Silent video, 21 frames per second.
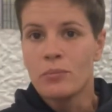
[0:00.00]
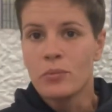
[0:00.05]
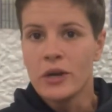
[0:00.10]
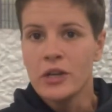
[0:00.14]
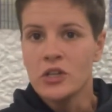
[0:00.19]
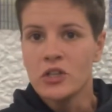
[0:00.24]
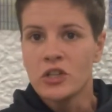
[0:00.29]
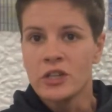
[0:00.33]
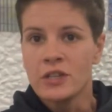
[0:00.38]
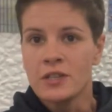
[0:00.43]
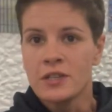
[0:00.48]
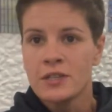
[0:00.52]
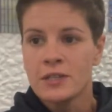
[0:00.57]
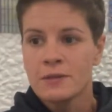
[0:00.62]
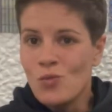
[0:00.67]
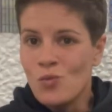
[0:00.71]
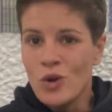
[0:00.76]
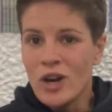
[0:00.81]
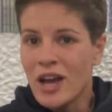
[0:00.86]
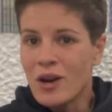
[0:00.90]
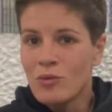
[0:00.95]
ranges,
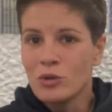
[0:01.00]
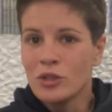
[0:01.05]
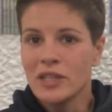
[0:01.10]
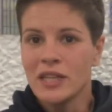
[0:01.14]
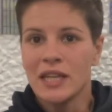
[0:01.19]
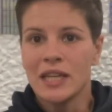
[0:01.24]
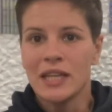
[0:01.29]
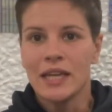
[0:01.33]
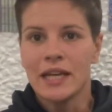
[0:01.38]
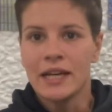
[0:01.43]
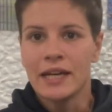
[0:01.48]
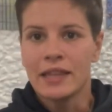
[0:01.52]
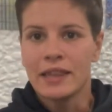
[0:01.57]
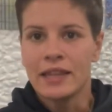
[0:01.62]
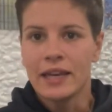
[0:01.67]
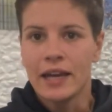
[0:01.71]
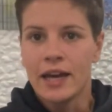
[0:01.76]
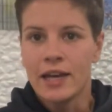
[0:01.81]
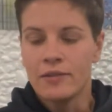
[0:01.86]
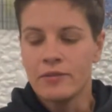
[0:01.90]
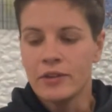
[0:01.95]
we're not really gonna get
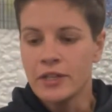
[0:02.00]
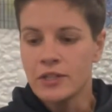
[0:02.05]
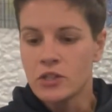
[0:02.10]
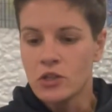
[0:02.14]
anything out of it.